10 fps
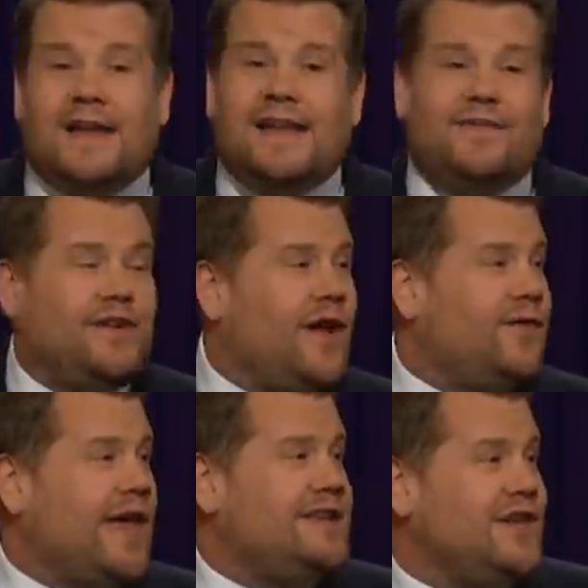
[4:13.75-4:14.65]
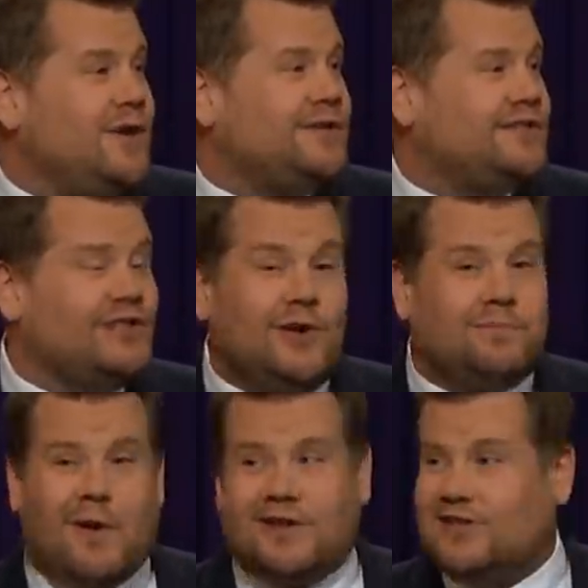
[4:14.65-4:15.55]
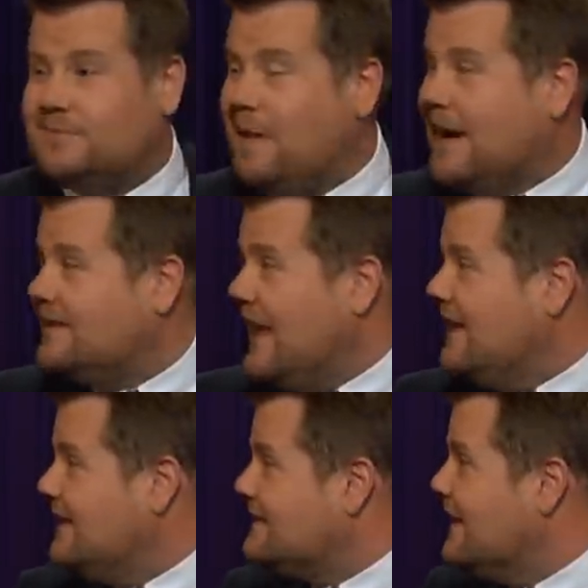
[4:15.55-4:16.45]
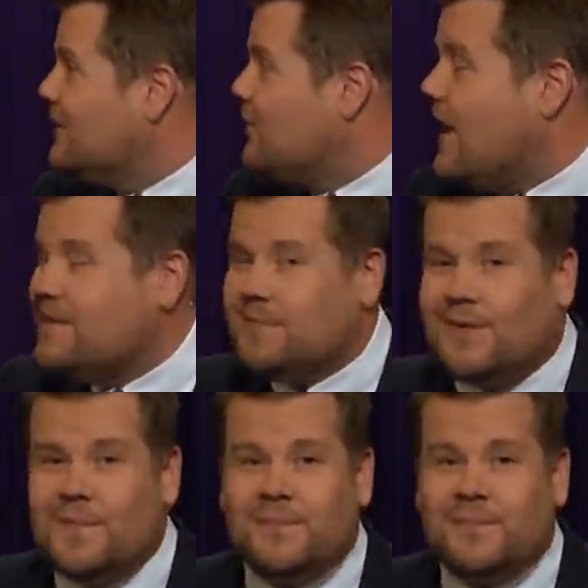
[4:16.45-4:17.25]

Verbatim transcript: didn't even know they used toothbrushes back then. It's incredible.